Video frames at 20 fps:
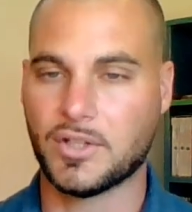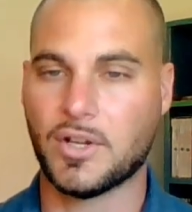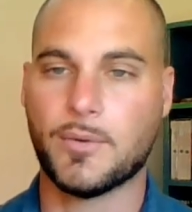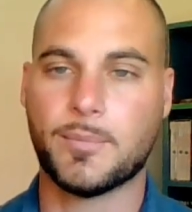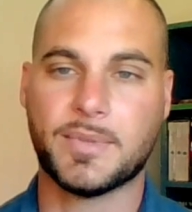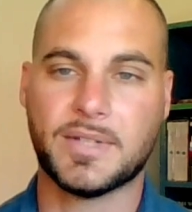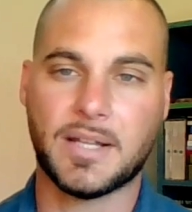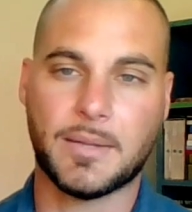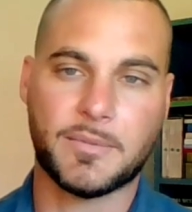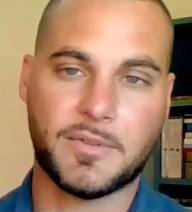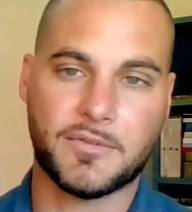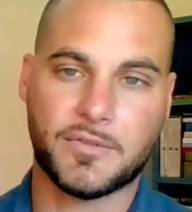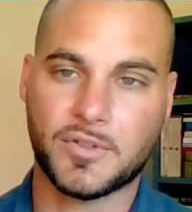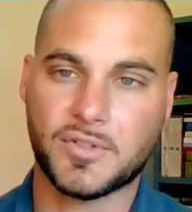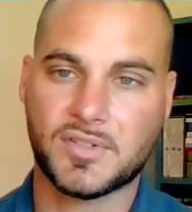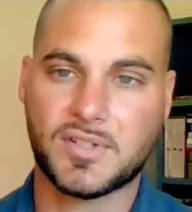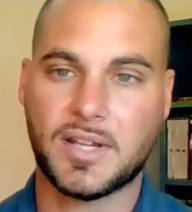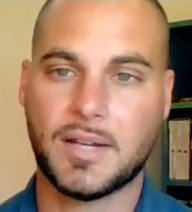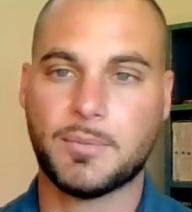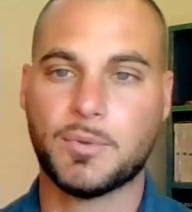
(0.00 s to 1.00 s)
opened up the
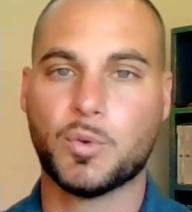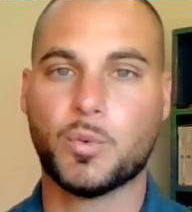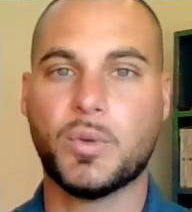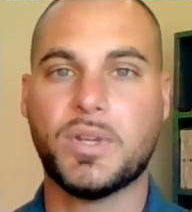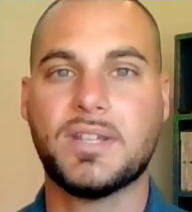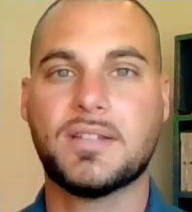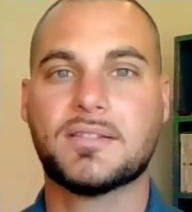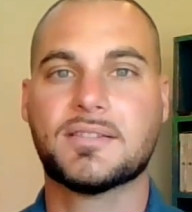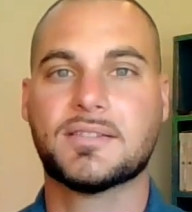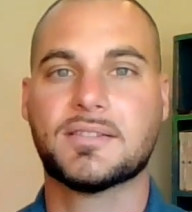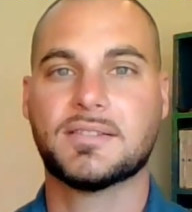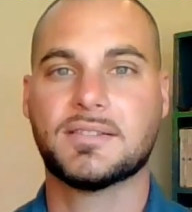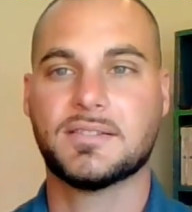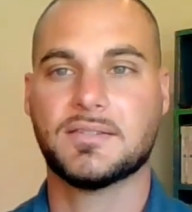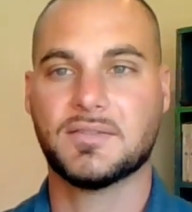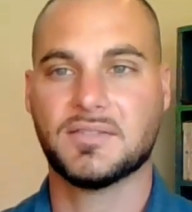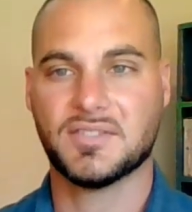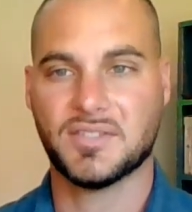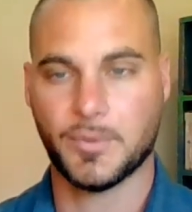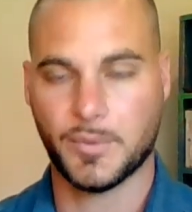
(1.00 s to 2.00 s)
first couple weeks,
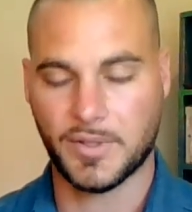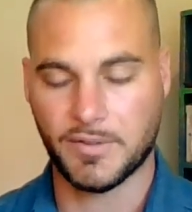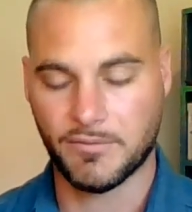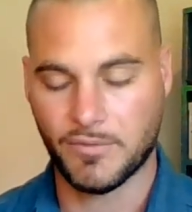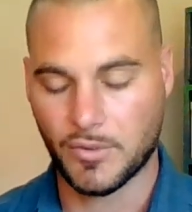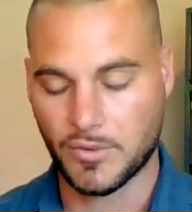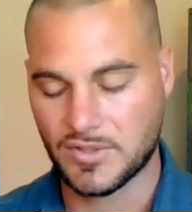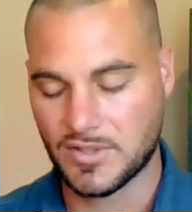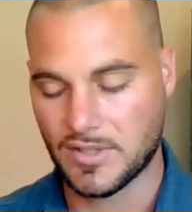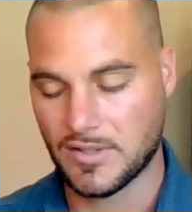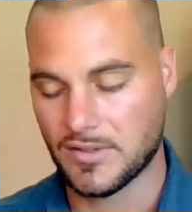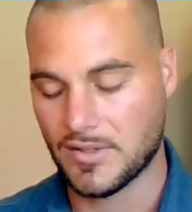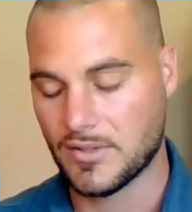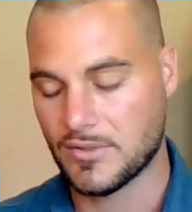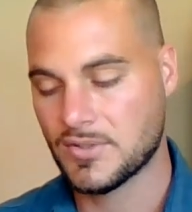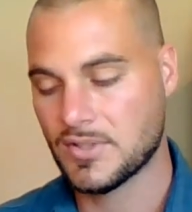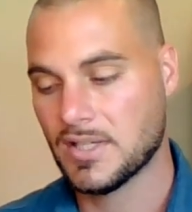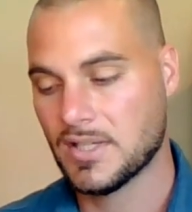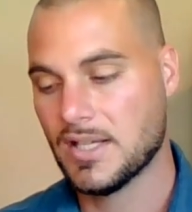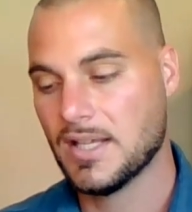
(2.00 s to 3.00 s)
so we can focus on
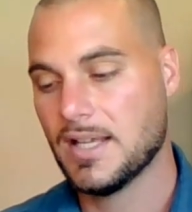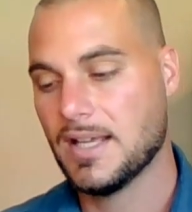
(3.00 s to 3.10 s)
those.